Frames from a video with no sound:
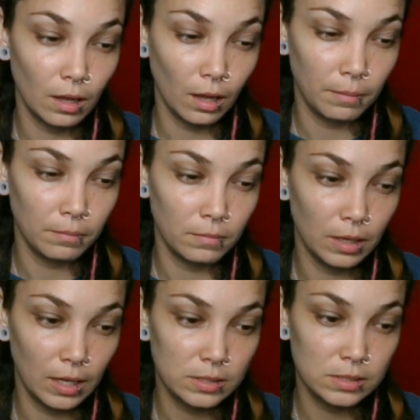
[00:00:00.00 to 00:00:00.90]

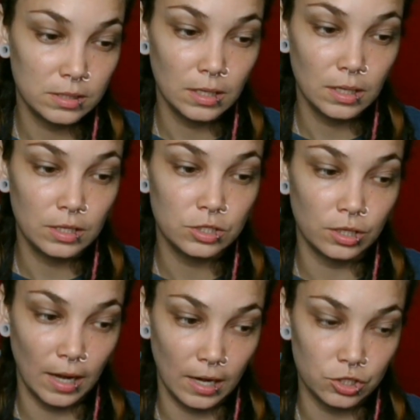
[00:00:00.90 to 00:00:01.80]
Amnesty
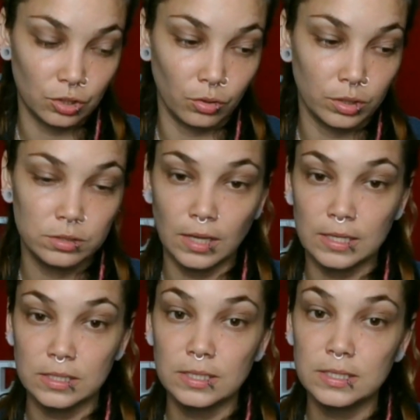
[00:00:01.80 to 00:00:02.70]
International. In
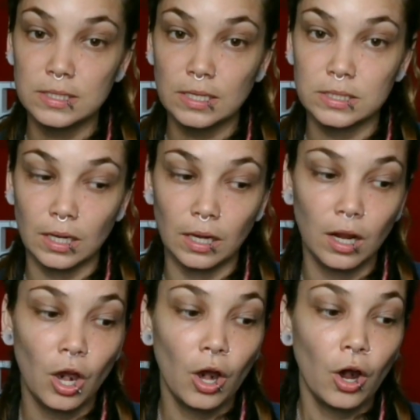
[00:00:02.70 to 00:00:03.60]

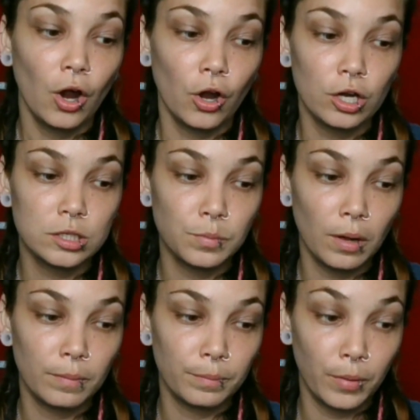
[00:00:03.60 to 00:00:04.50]
2016, Hirsch
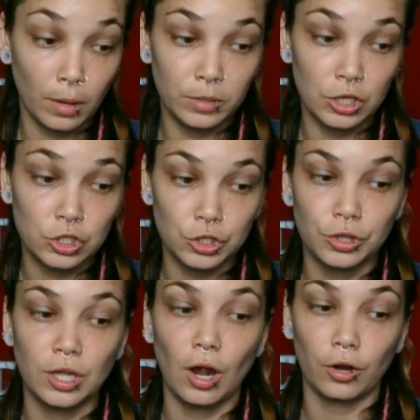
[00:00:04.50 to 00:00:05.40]
published
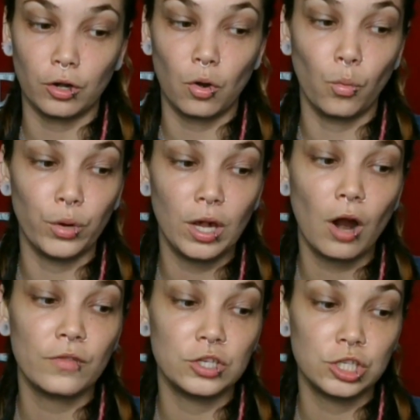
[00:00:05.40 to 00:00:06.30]
the article, "We
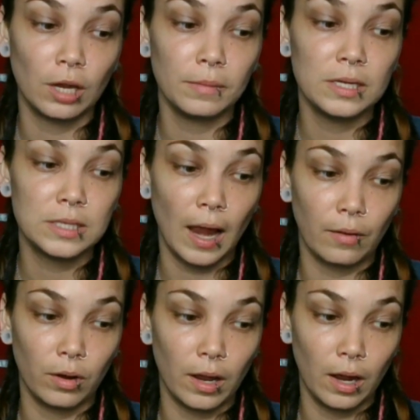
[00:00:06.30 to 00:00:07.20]
Are the Shameless
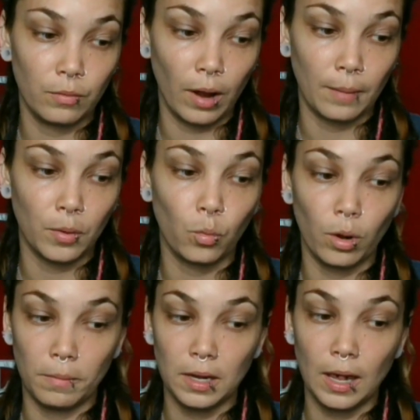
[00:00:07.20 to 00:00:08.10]
Arab
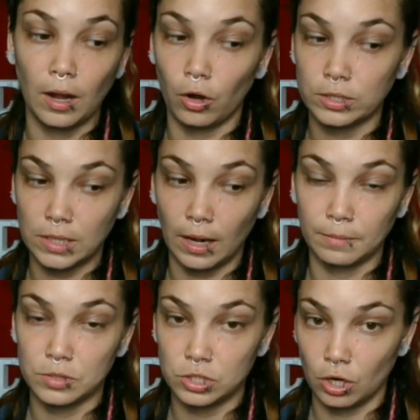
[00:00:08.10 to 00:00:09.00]
Women in Our
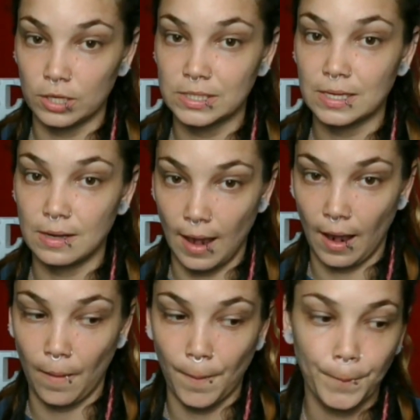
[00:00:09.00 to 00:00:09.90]
Time Starts
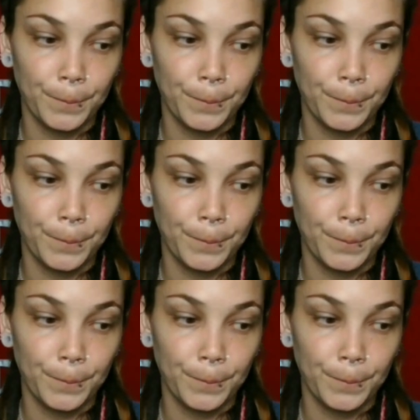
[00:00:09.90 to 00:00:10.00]
Now."